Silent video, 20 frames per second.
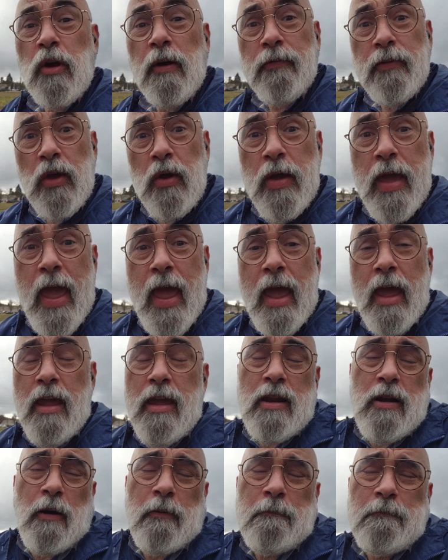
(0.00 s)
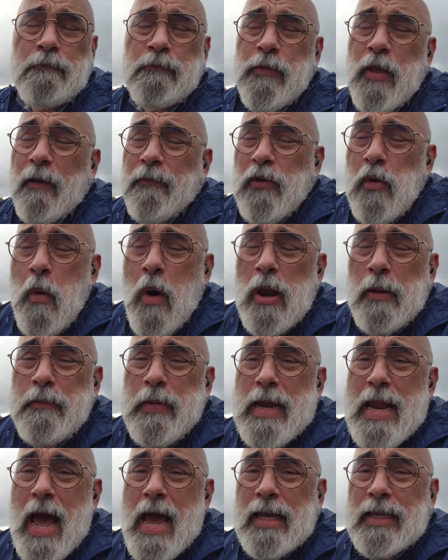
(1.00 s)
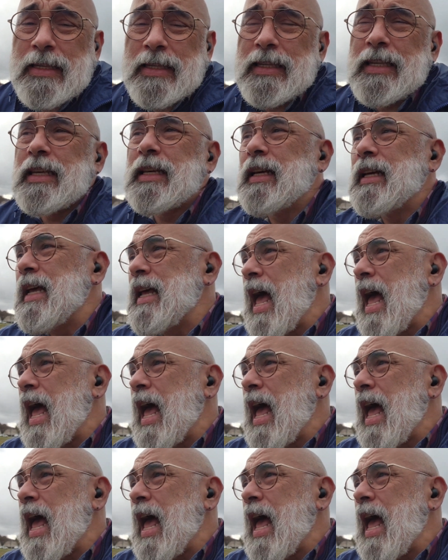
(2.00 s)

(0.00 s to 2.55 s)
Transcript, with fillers: So if you can't, you know, if you want to be nice